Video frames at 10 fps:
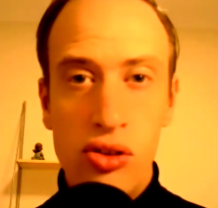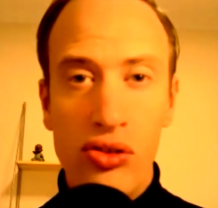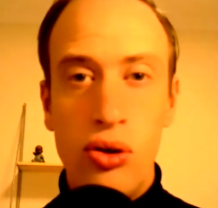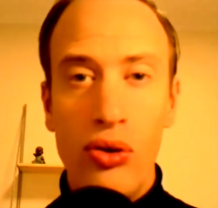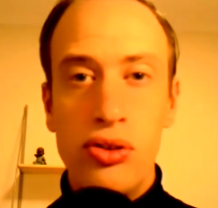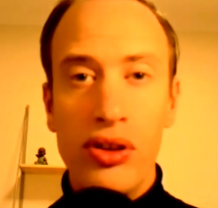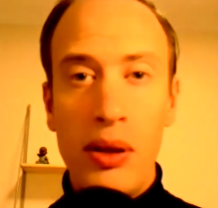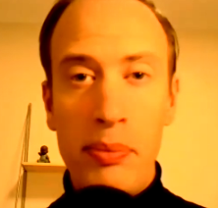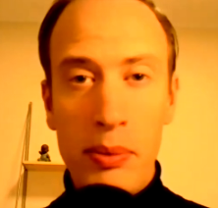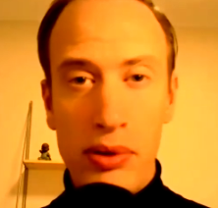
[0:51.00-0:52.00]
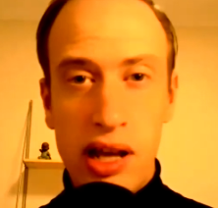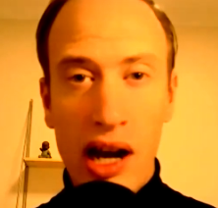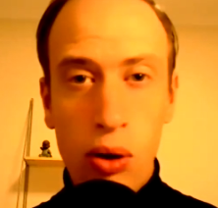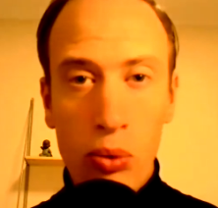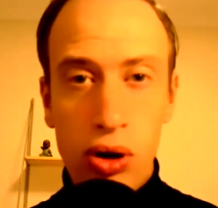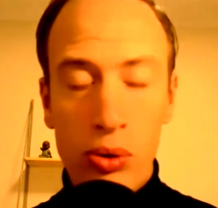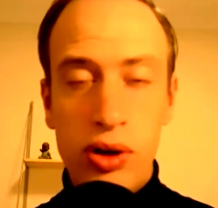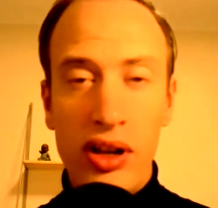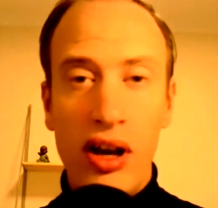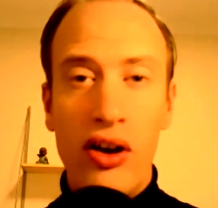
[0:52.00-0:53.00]
So the people that I work
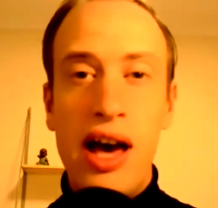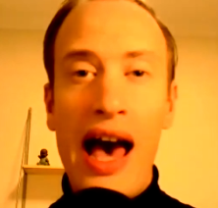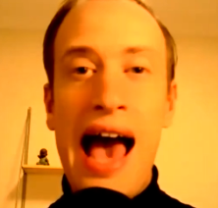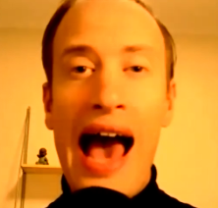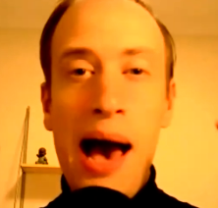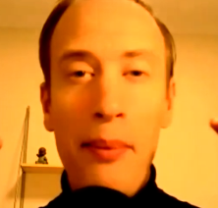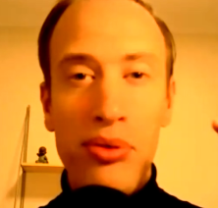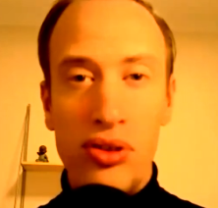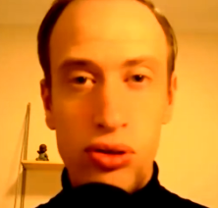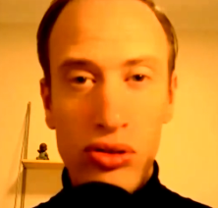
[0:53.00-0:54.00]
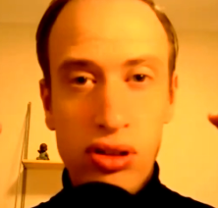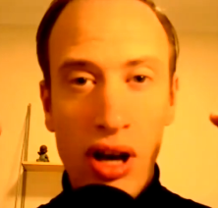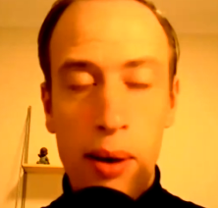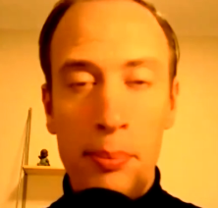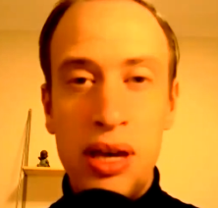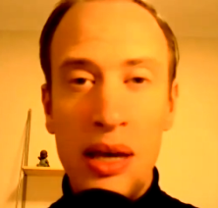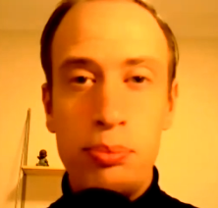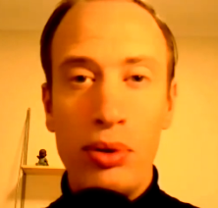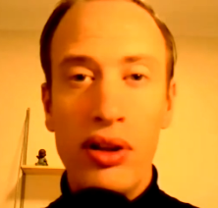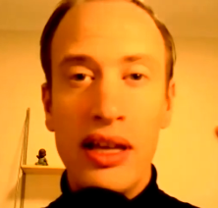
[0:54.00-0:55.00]
with are the absolute top
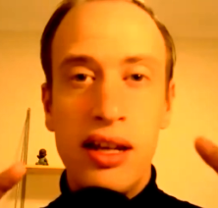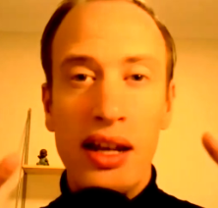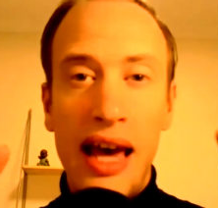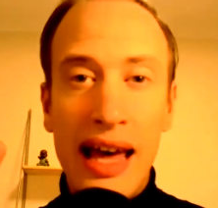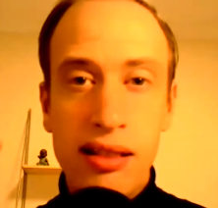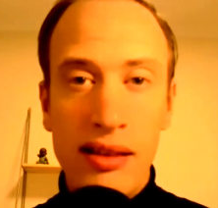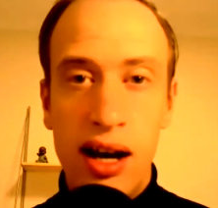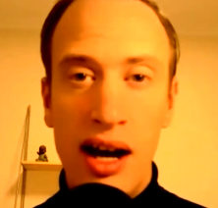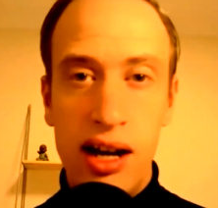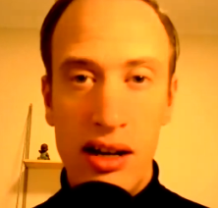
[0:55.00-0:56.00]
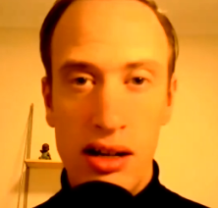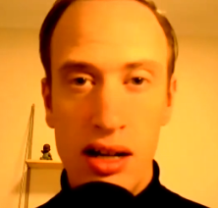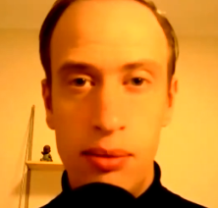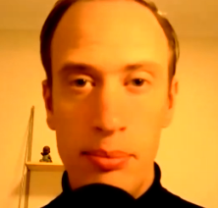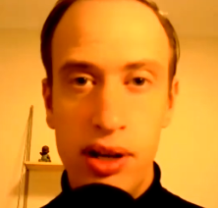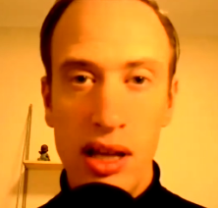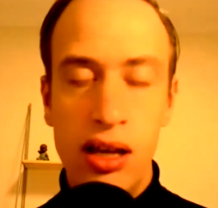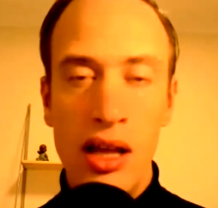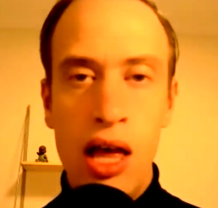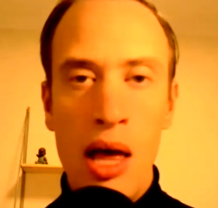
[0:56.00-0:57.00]
people in the entire company.
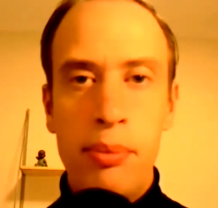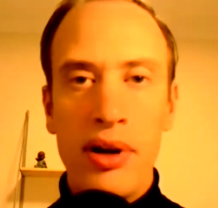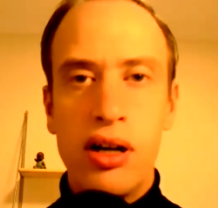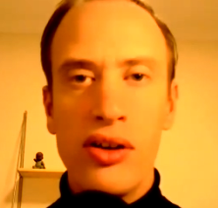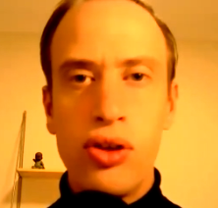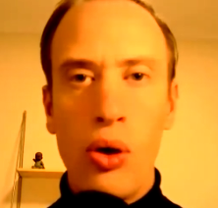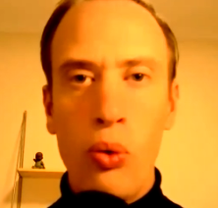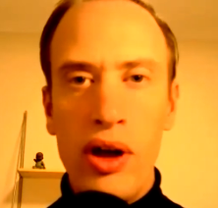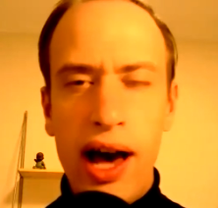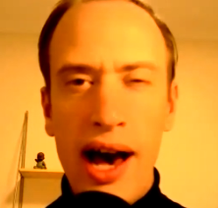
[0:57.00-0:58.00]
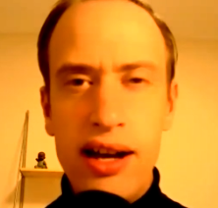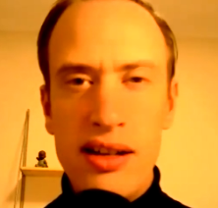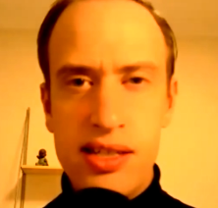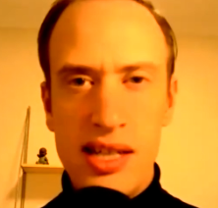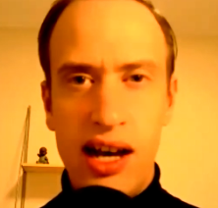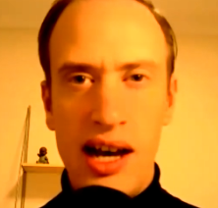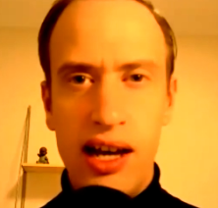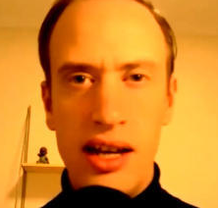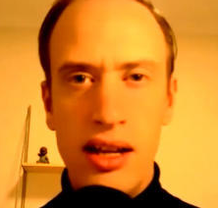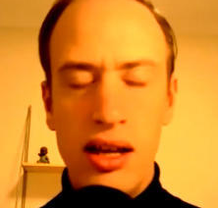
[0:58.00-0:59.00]
Because when I
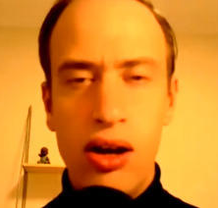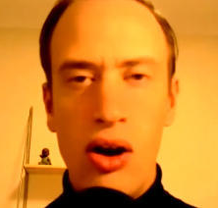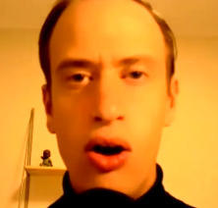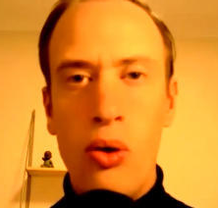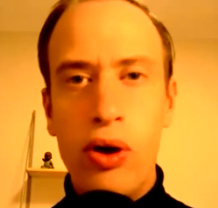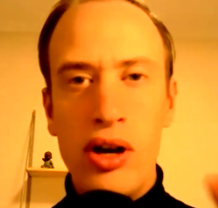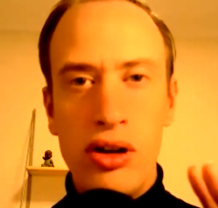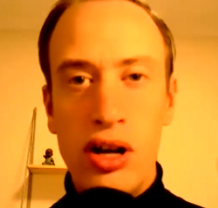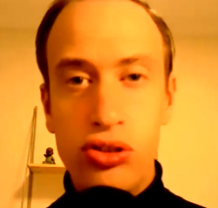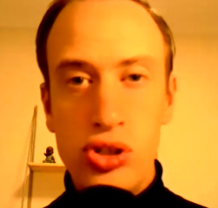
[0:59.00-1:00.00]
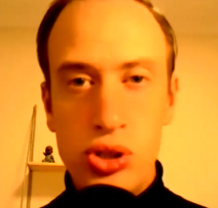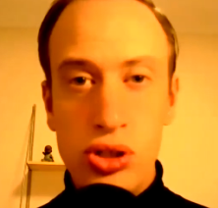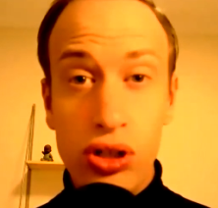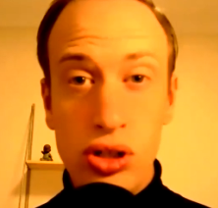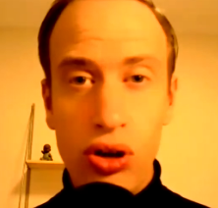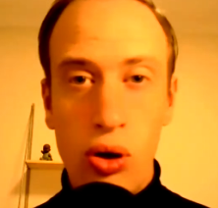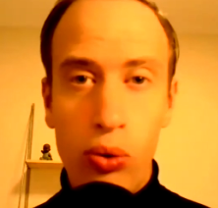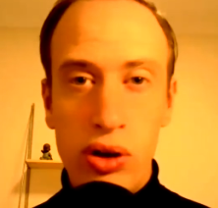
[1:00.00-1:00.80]
decide on whether or not to go